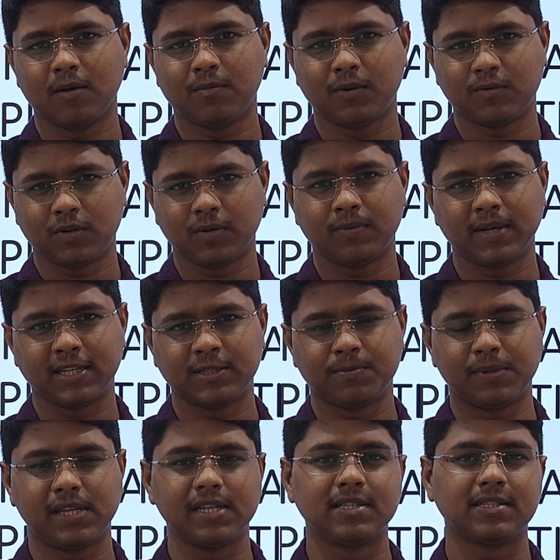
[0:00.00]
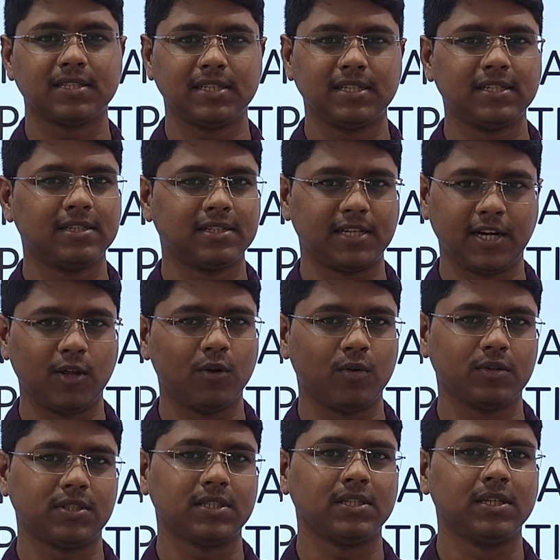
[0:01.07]
amount of experience in
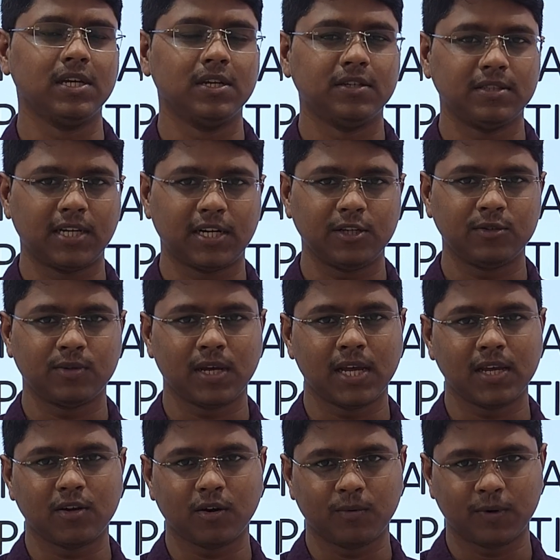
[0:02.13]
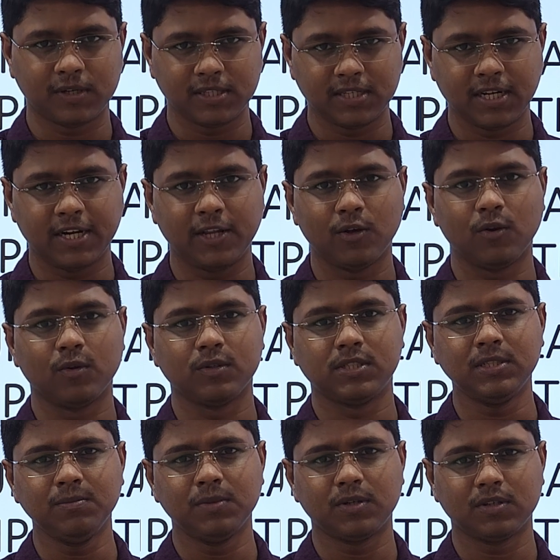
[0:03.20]
radiology. That is why I covered the
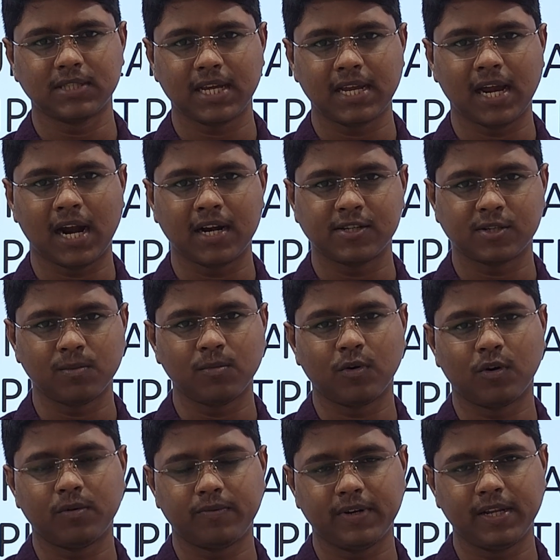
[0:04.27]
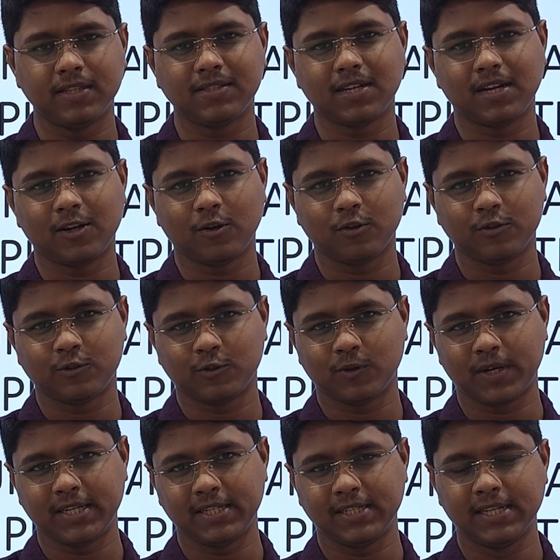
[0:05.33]
radiology, because I had some confidence, and also
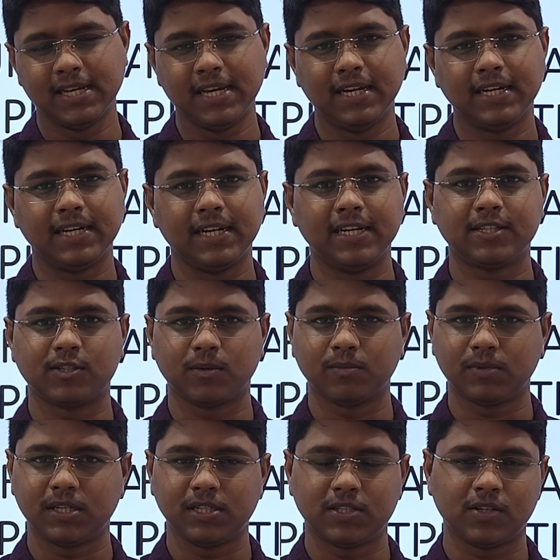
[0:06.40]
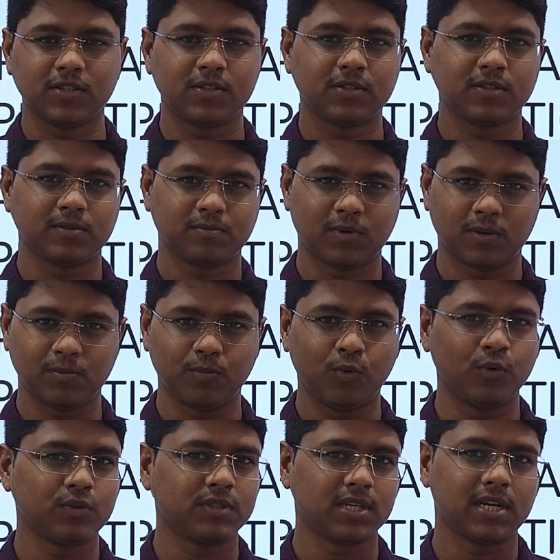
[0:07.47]
I did some research from
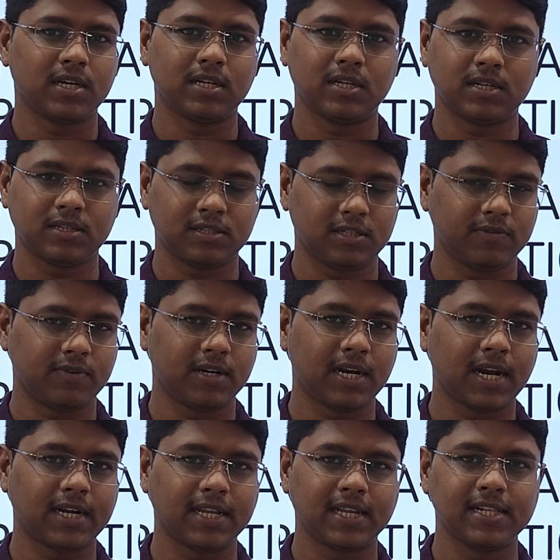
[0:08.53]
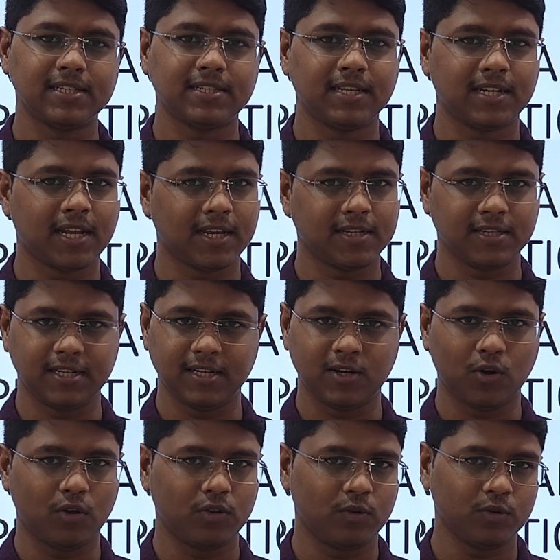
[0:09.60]
books and different articles. Then I did
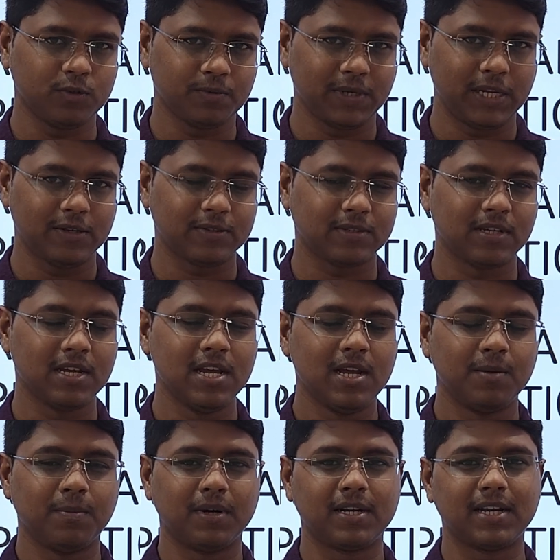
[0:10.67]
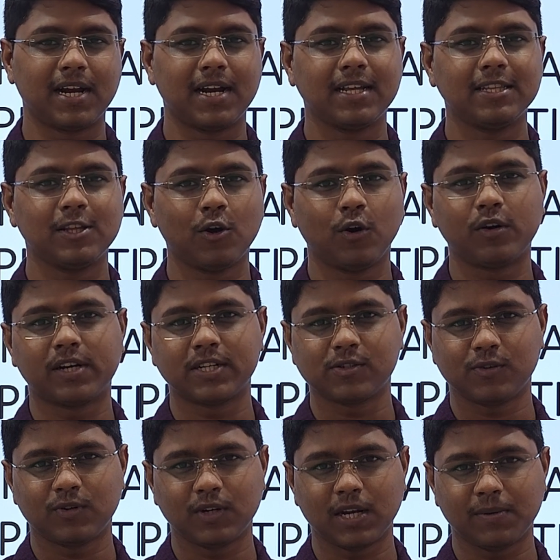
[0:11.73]
all those videos. But regarding the
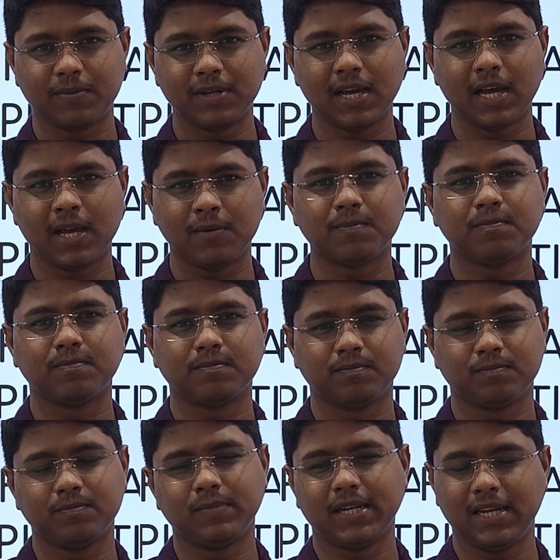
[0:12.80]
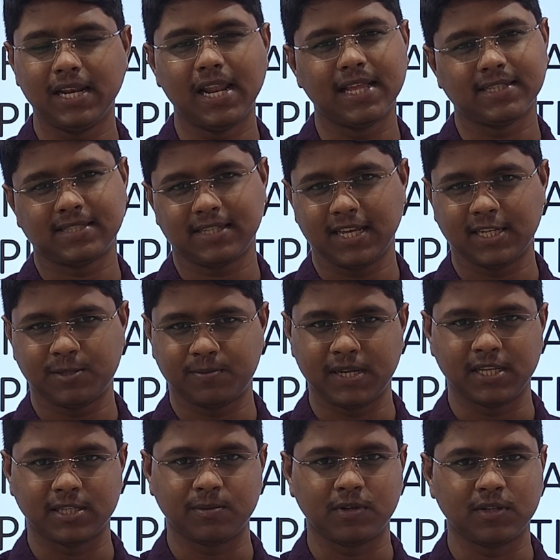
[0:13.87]
ultrasonography, I have very less
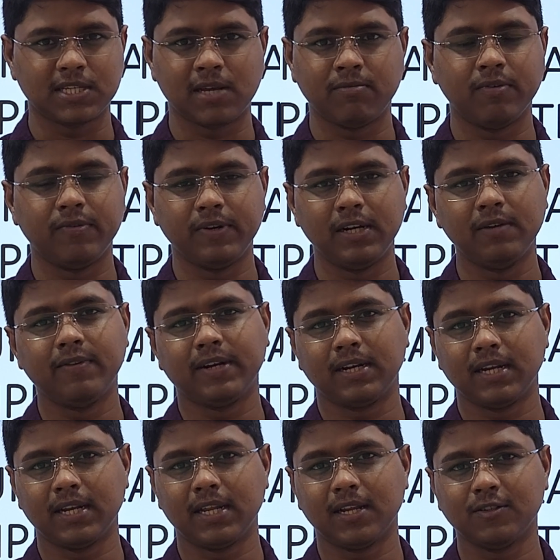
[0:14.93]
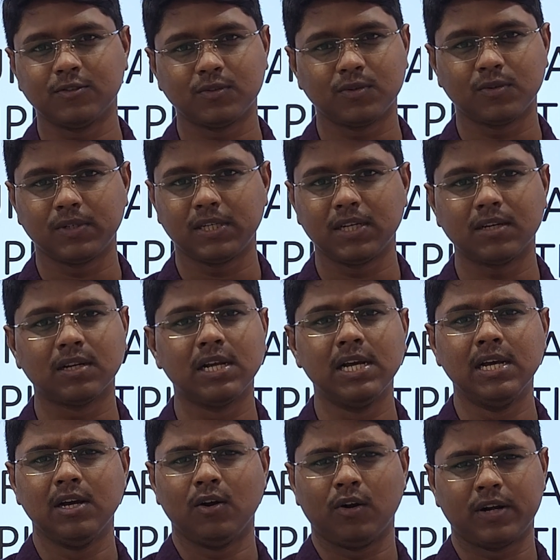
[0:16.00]
experience because I am a field veterinarian. So
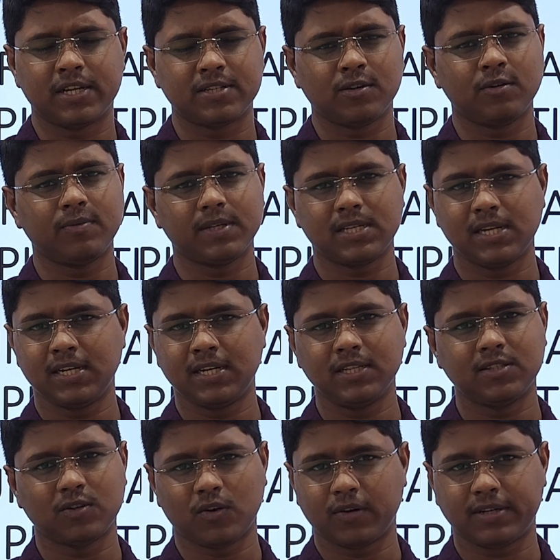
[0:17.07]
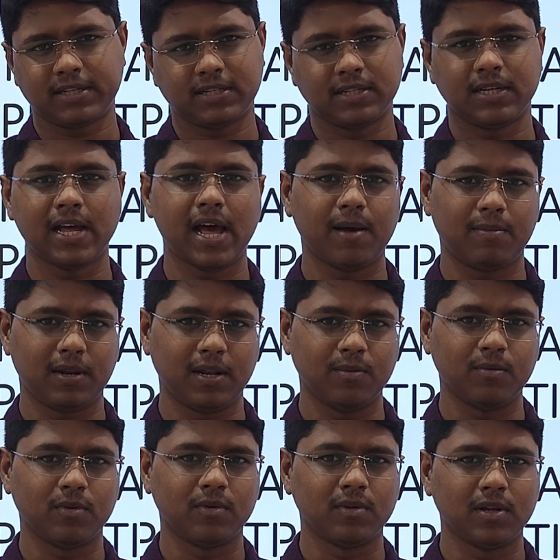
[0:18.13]
here ultrasound facility is not
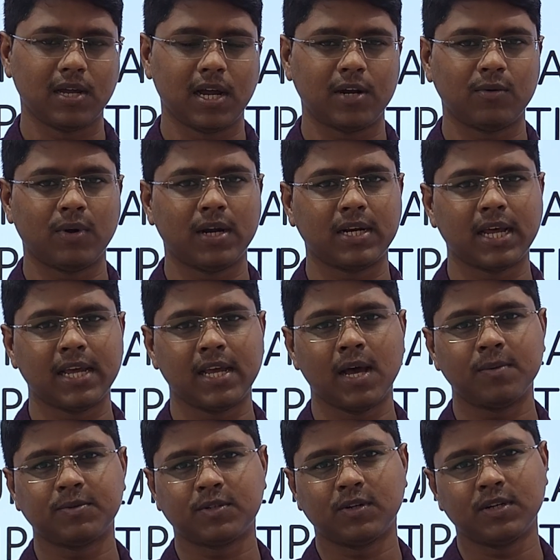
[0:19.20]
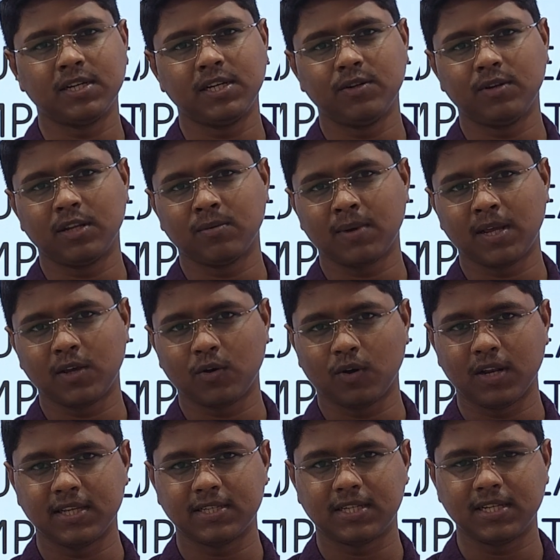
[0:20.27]
available. And what I have studied during my
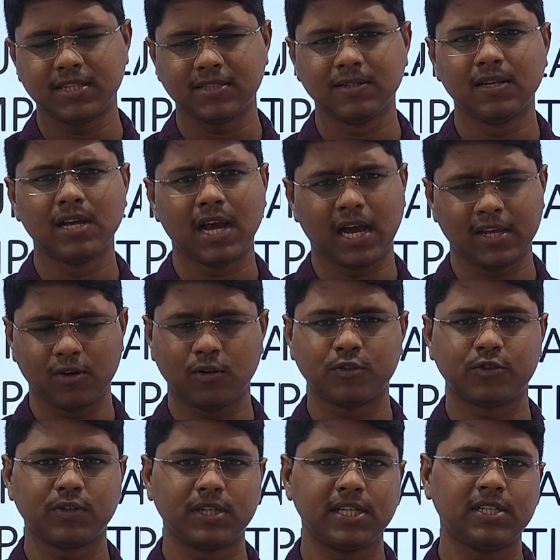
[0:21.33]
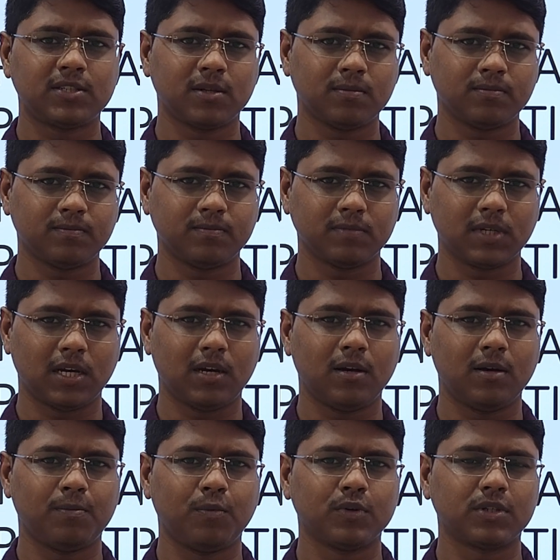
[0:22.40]
college days, I also did some
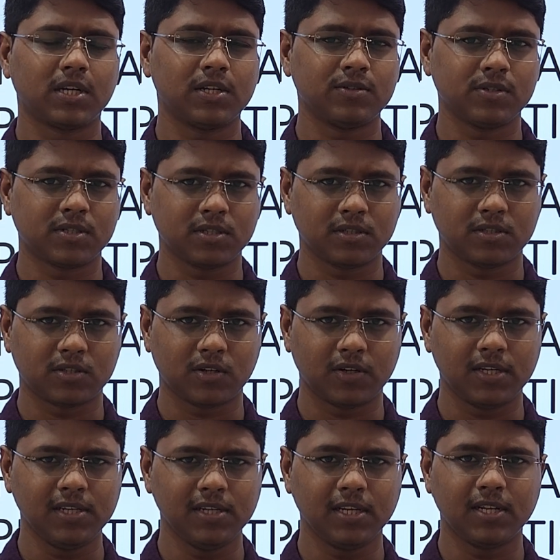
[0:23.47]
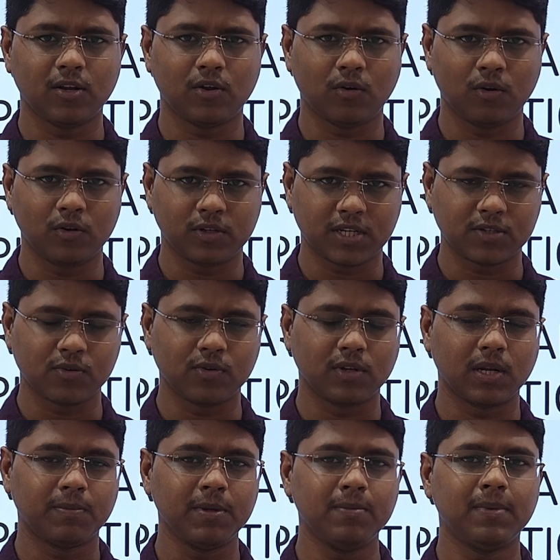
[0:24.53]
post-graduation study in
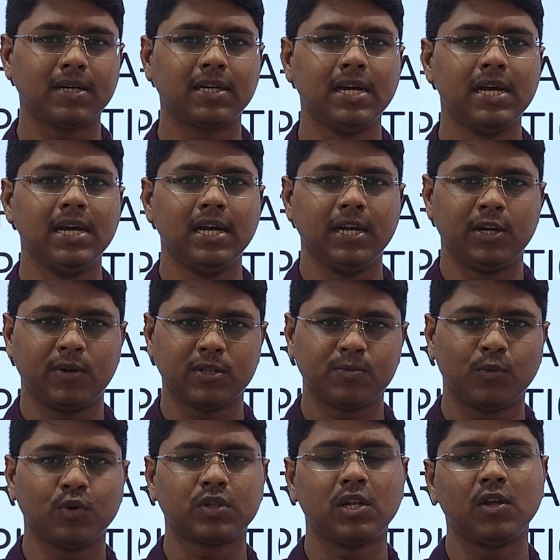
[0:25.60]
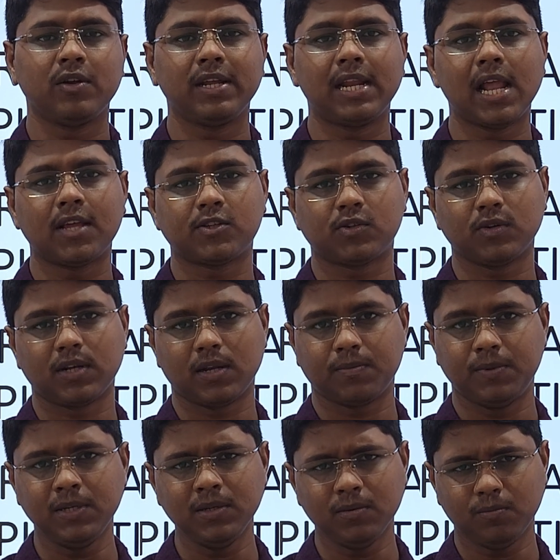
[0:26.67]
ultrasonography, but it was mostly on
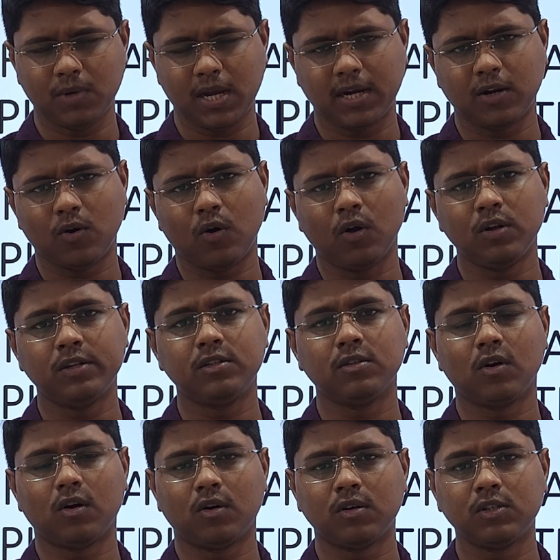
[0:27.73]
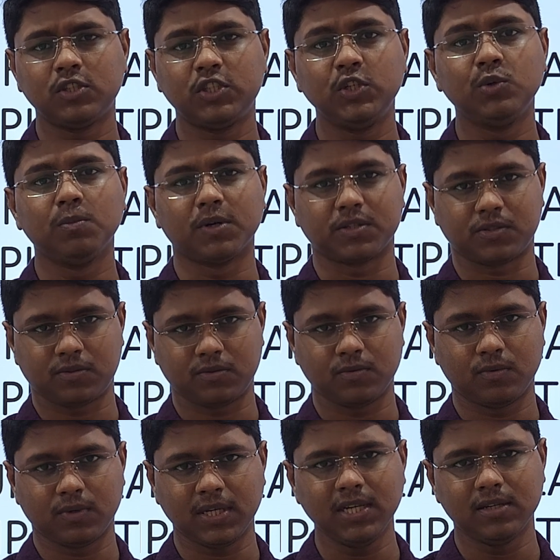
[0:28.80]
elastography and all on tumors.
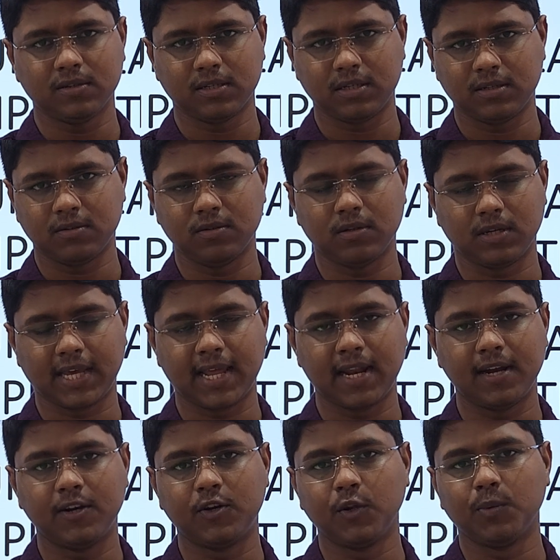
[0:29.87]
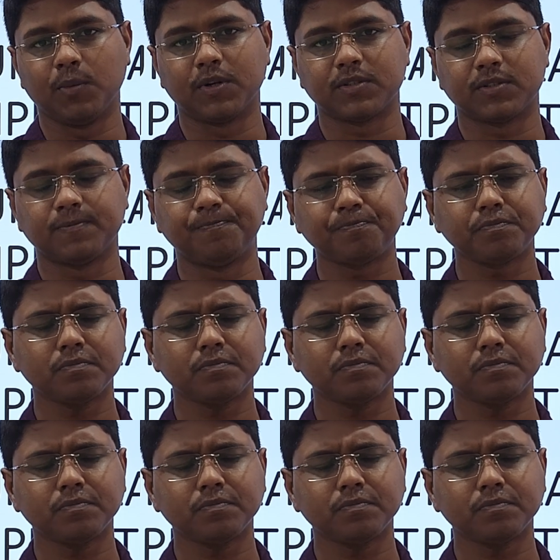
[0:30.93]
Okay, canine tumors.